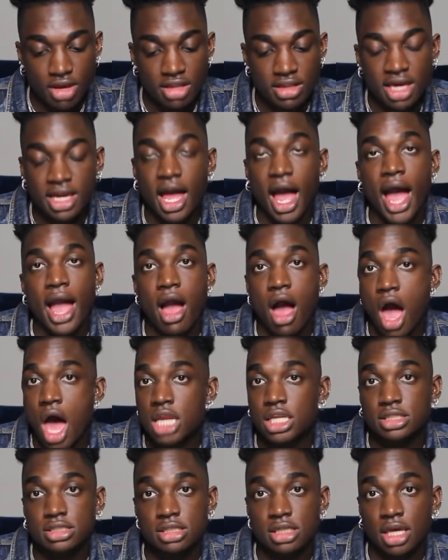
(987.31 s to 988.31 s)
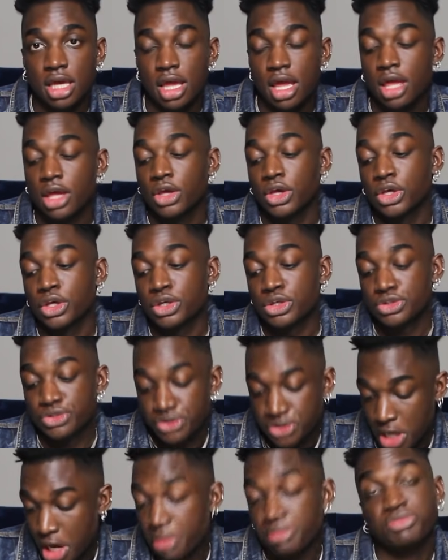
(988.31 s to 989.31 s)
Like, I honestly
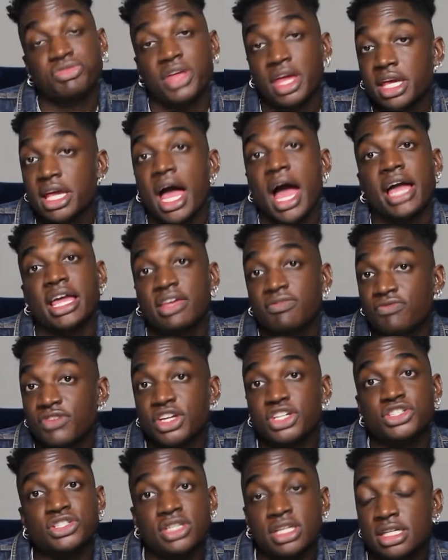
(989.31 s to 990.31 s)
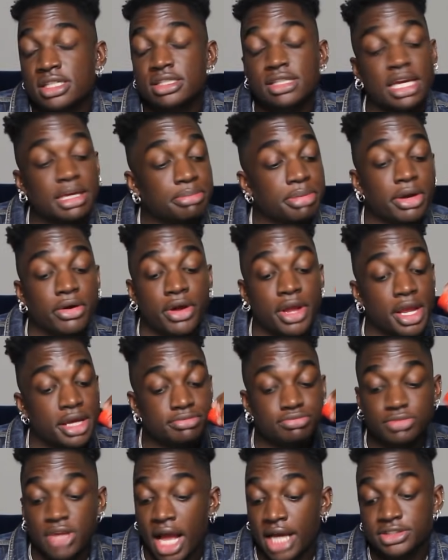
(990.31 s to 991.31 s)
don't think I can finish this. Like,
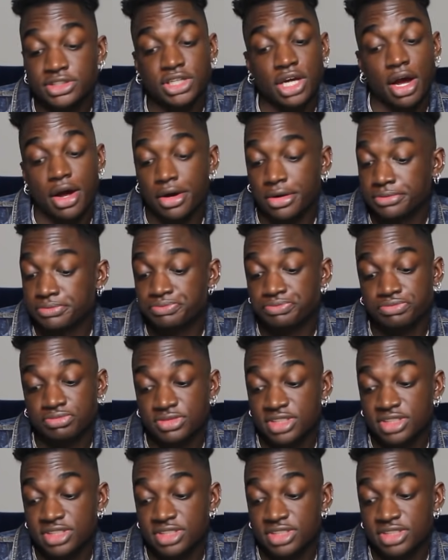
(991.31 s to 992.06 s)
period. I don't.